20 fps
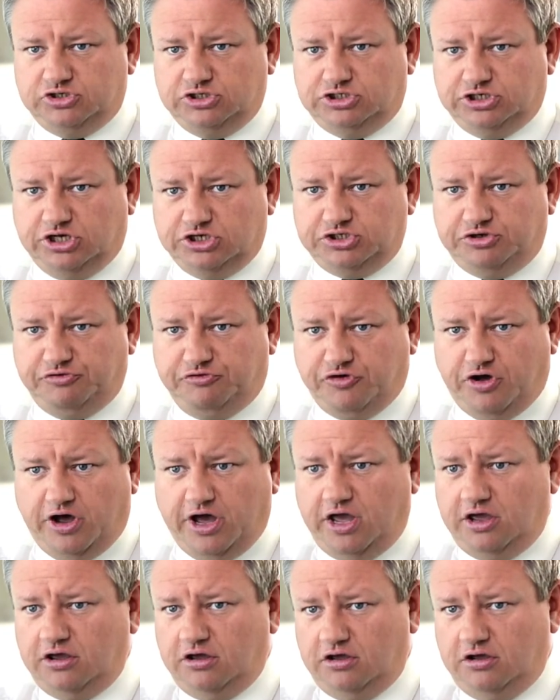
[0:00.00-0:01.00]

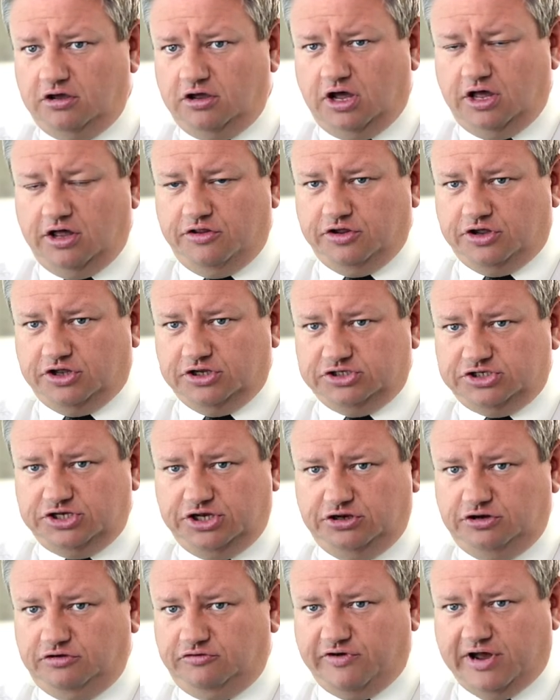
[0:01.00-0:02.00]
justify the
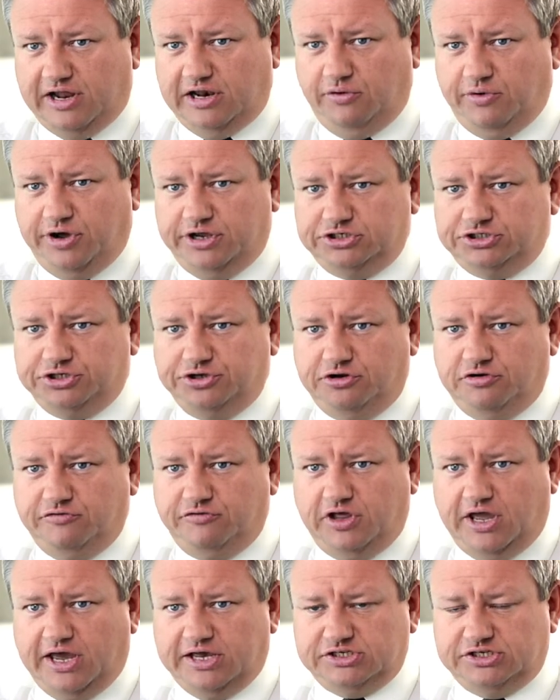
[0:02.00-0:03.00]
continued valuation
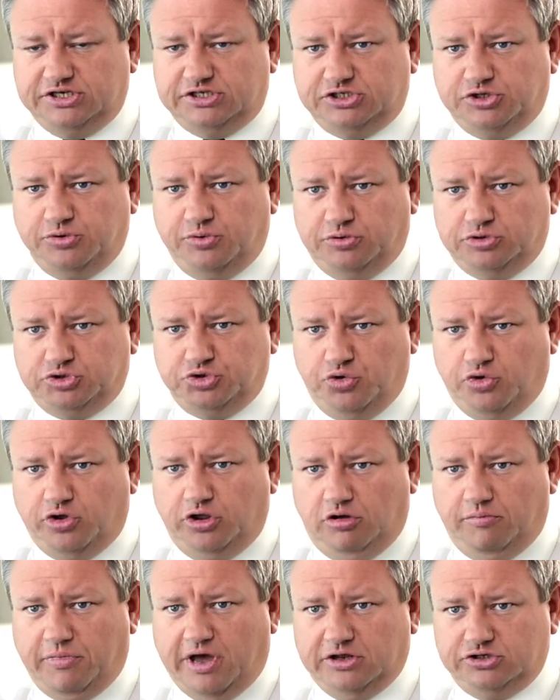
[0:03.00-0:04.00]
of the assets that we were
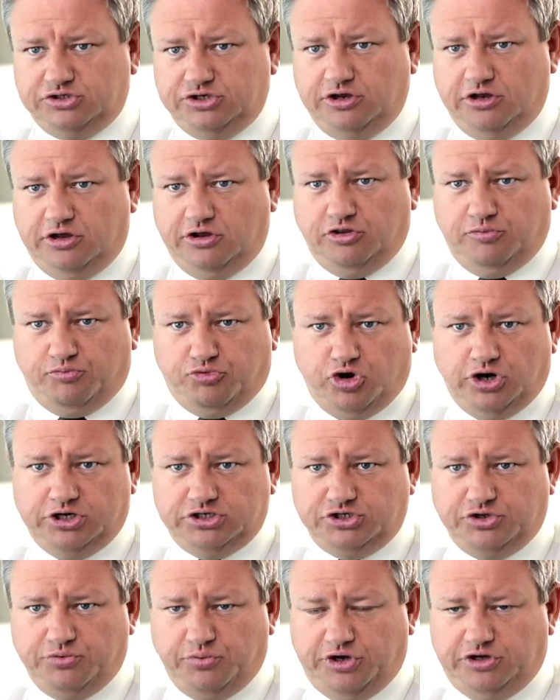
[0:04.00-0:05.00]
talking about at the
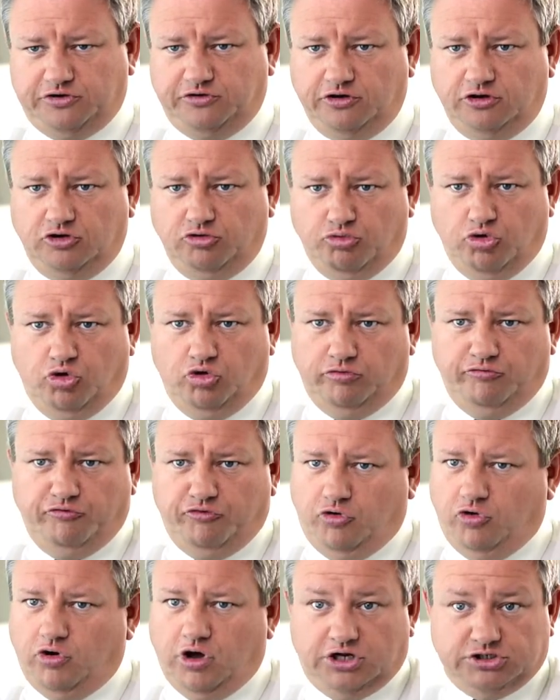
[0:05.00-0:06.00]
price that we'd bought them
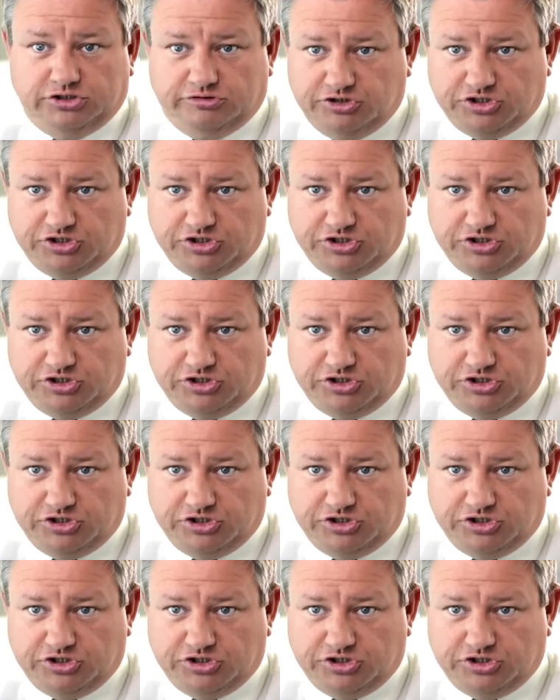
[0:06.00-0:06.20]
for. As a